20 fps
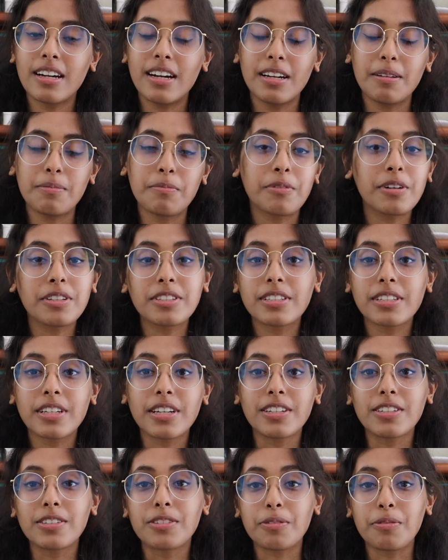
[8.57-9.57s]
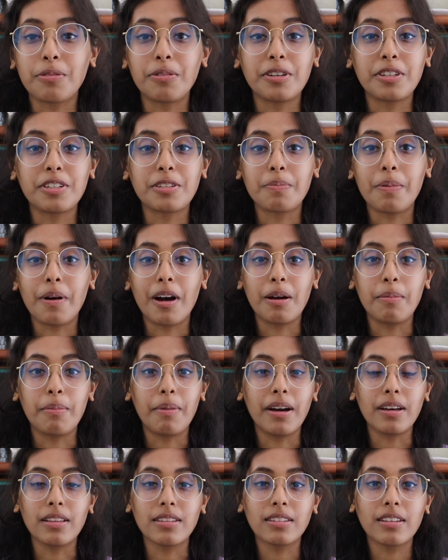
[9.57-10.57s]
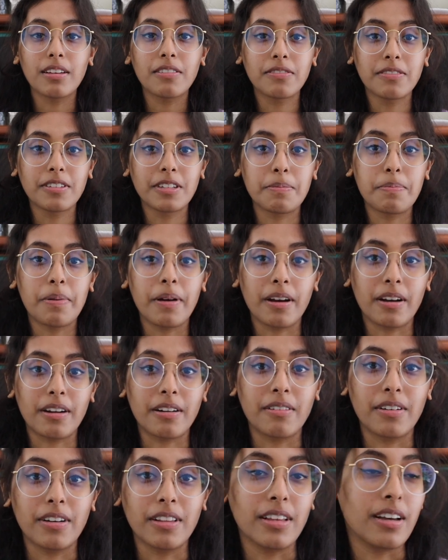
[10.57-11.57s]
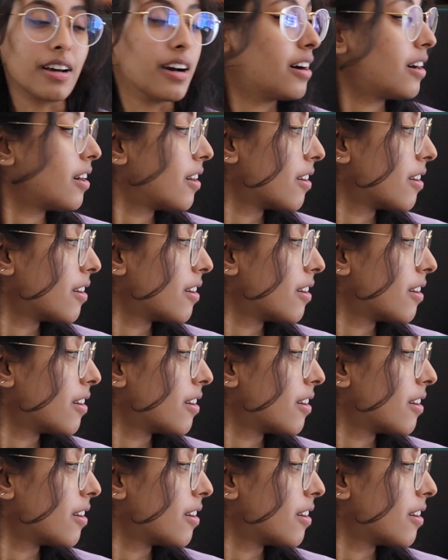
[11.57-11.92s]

I am once again joined by my lovely pet gorilla,